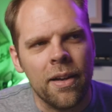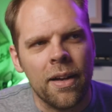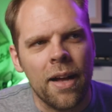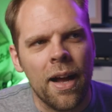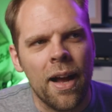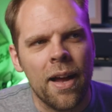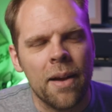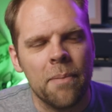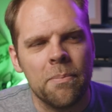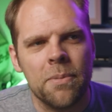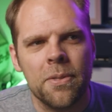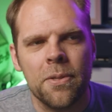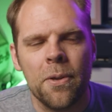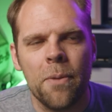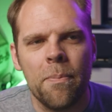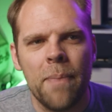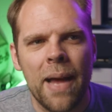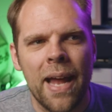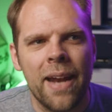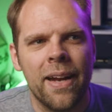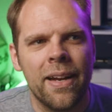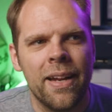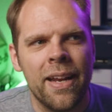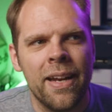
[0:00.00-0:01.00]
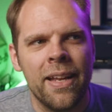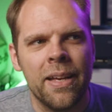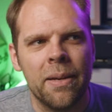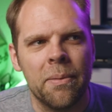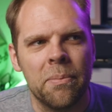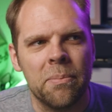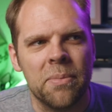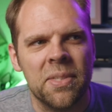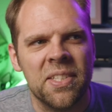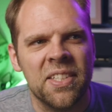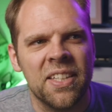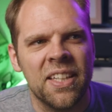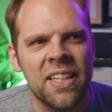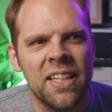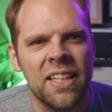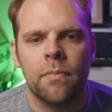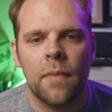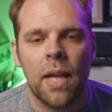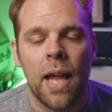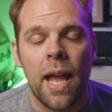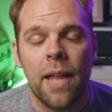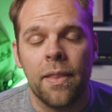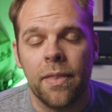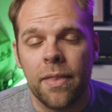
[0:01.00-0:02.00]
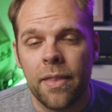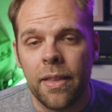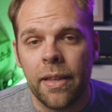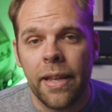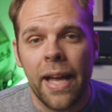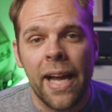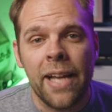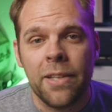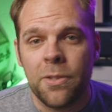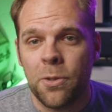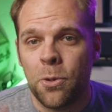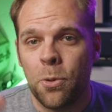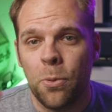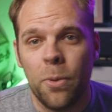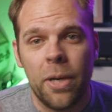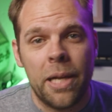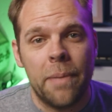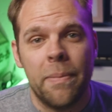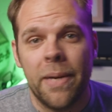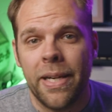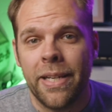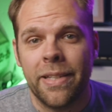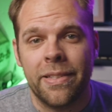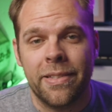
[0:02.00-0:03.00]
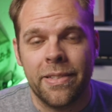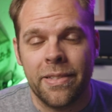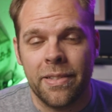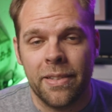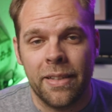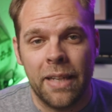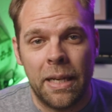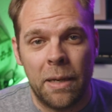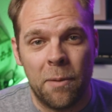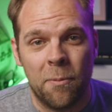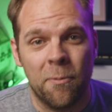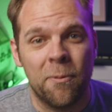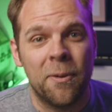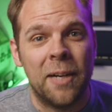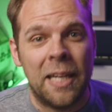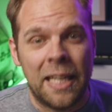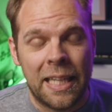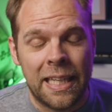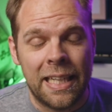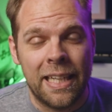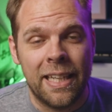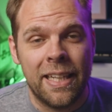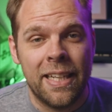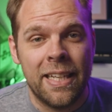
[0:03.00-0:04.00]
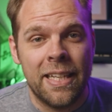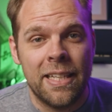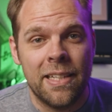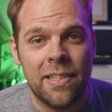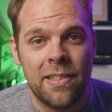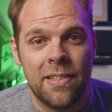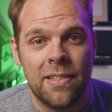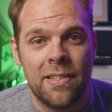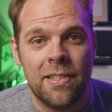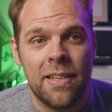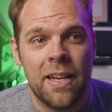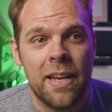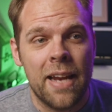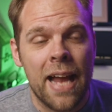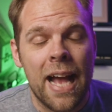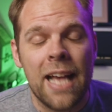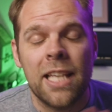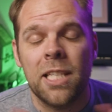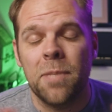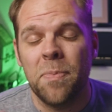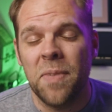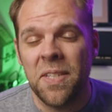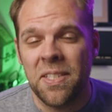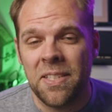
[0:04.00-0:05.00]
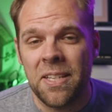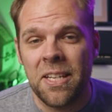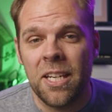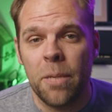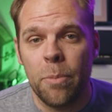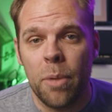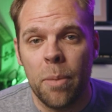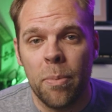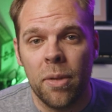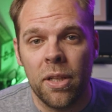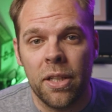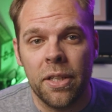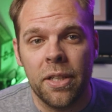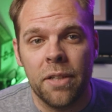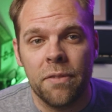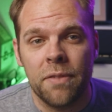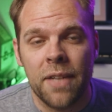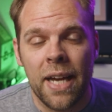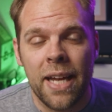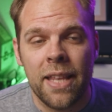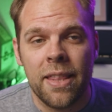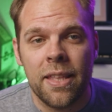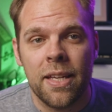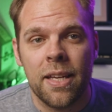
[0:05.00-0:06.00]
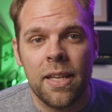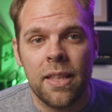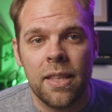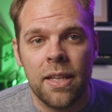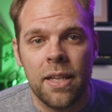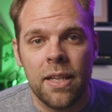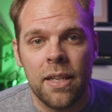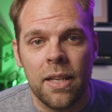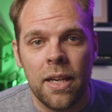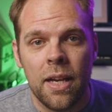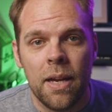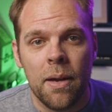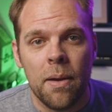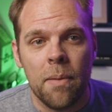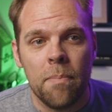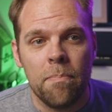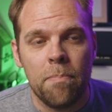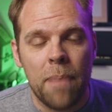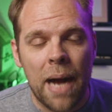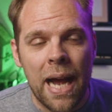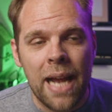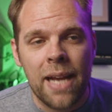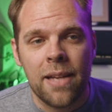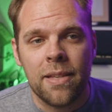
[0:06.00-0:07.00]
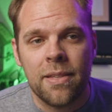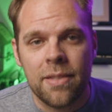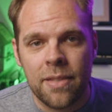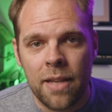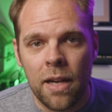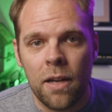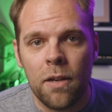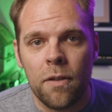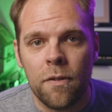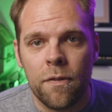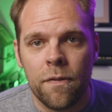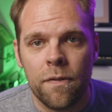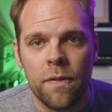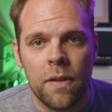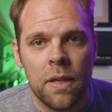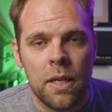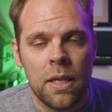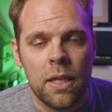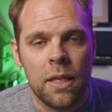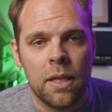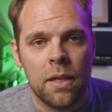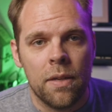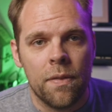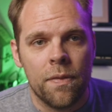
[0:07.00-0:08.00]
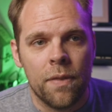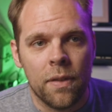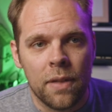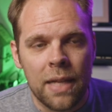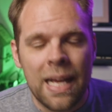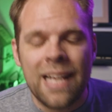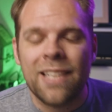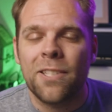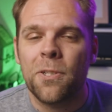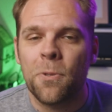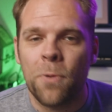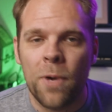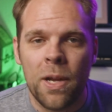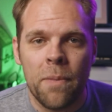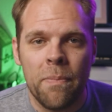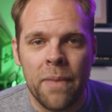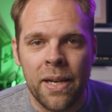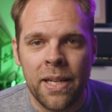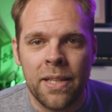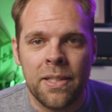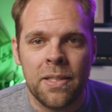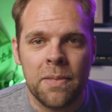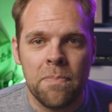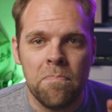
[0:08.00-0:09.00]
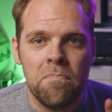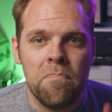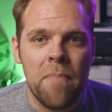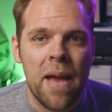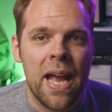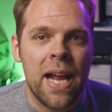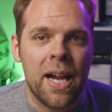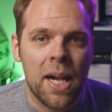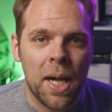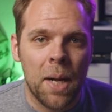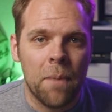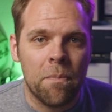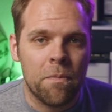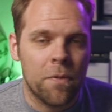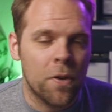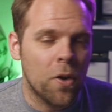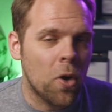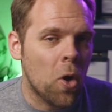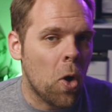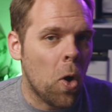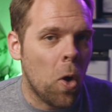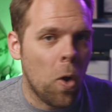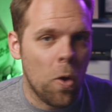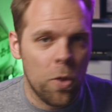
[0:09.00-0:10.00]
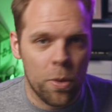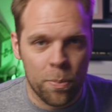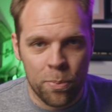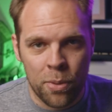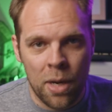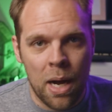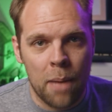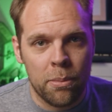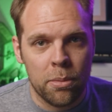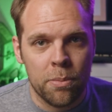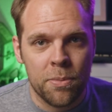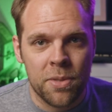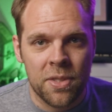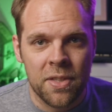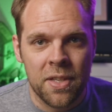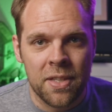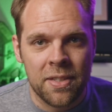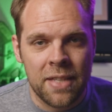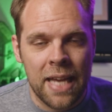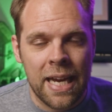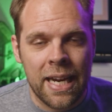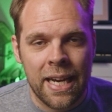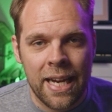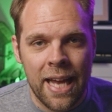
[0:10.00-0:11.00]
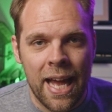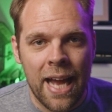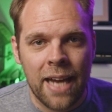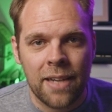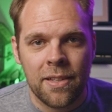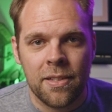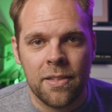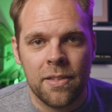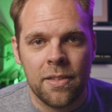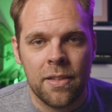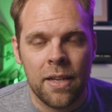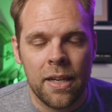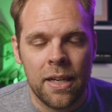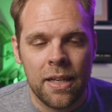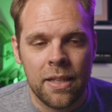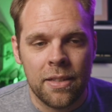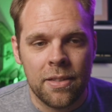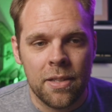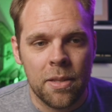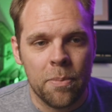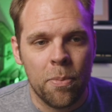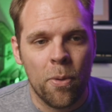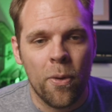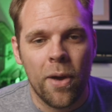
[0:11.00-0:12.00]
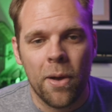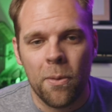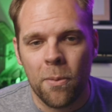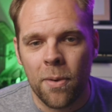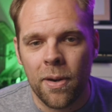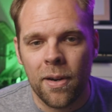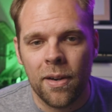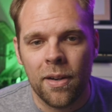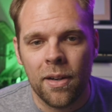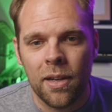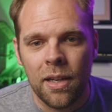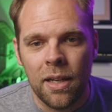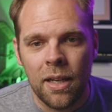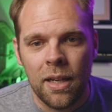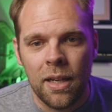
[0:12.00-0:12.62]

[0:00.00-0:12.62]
God, I'm so bad at idioms. And the last 20 minutes, like really, is it has to be seen to be believed. I think that by itself, the last 20 minutes make up for all the problems in the second act uh, to the point where